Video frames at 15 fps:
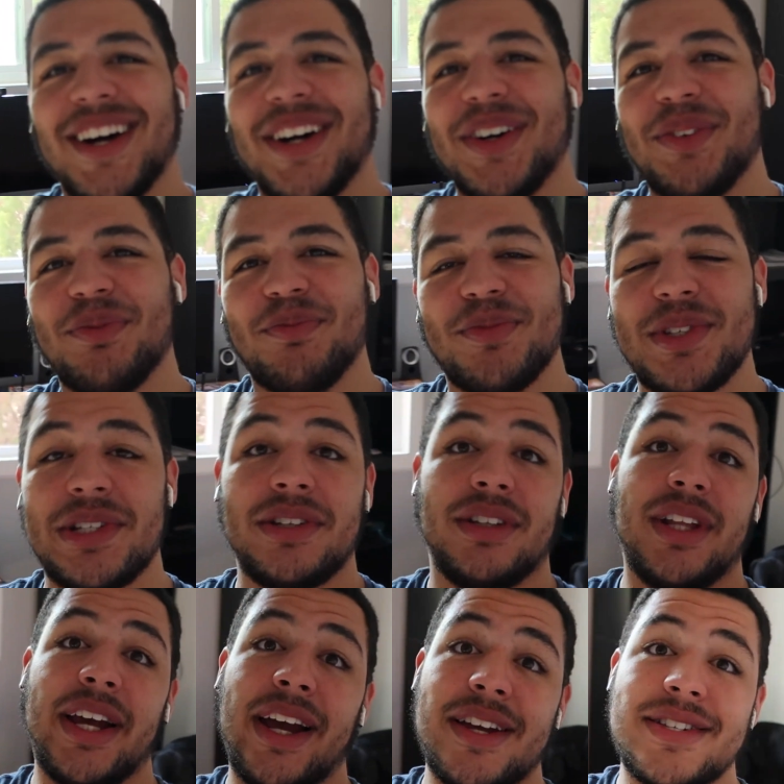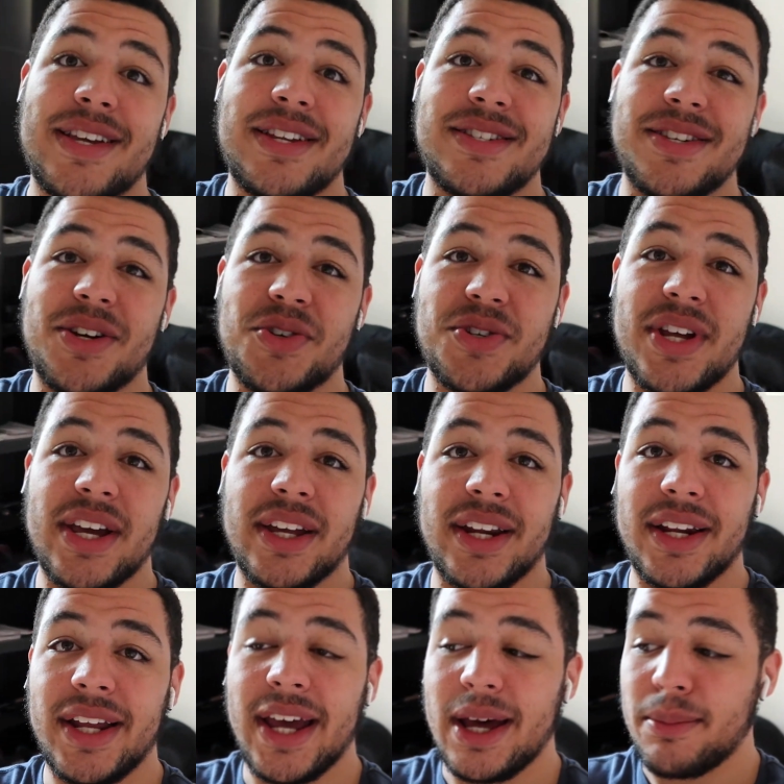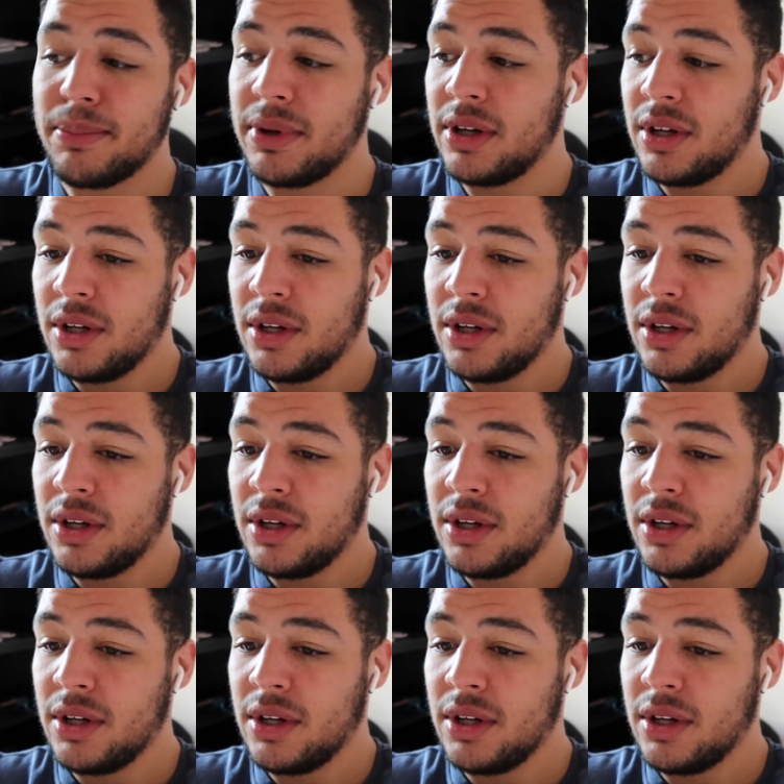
um, so like I said, Sarah's taking a nap.